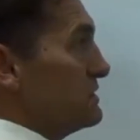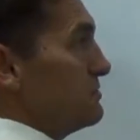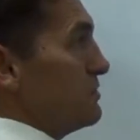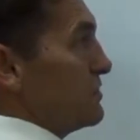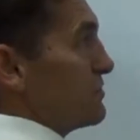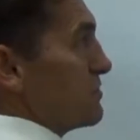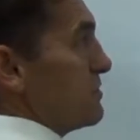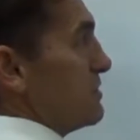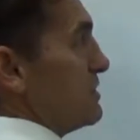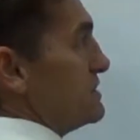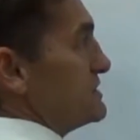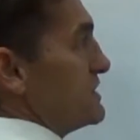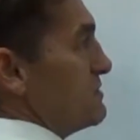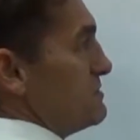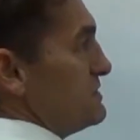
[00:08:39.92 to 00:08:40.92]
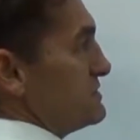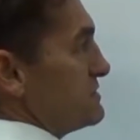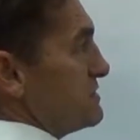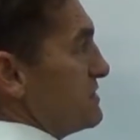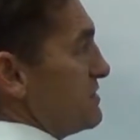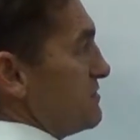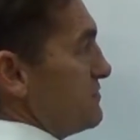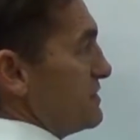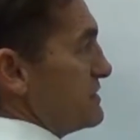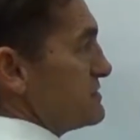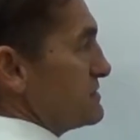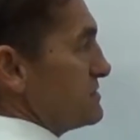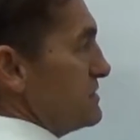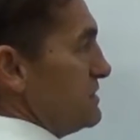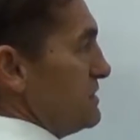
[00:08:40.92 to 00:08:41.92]
they're my 3 ways: happy, sad, fat,
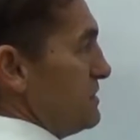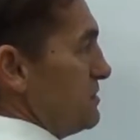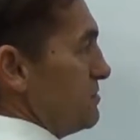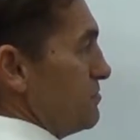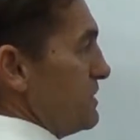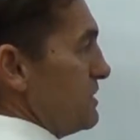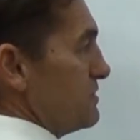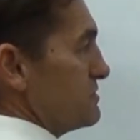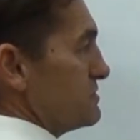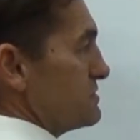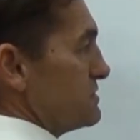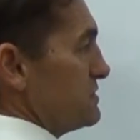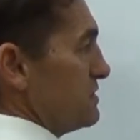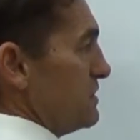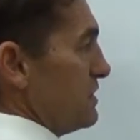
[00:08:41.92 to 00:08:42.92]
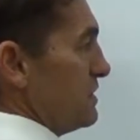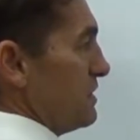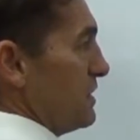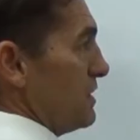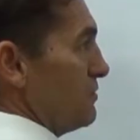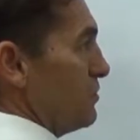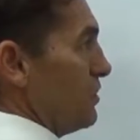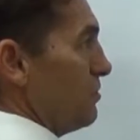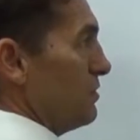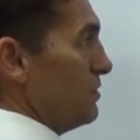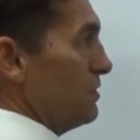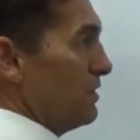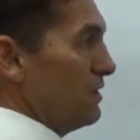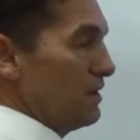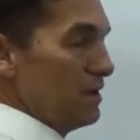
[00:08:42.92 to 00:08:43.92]
skinny, bounce, and
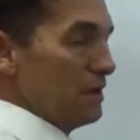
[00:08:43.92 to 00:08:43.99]
wobble.